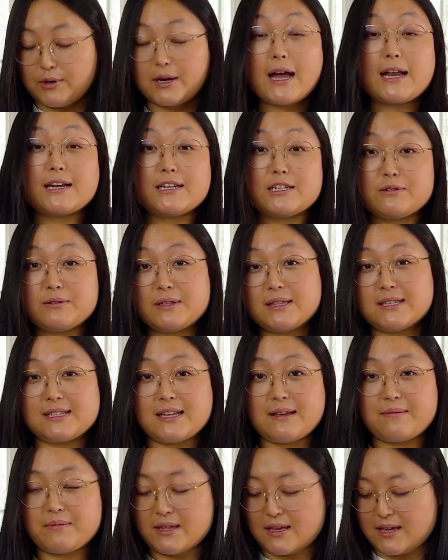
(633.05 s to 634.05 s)
kind of doing the
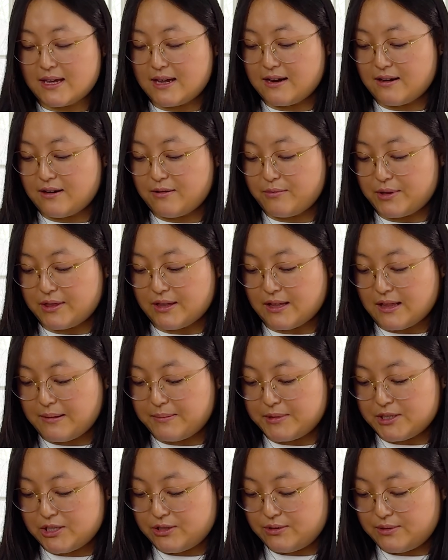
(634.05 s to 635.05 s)
same thing here with the
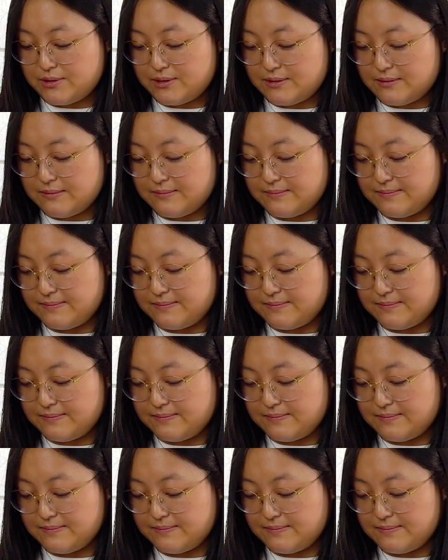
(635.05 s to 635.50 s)
lemon juice.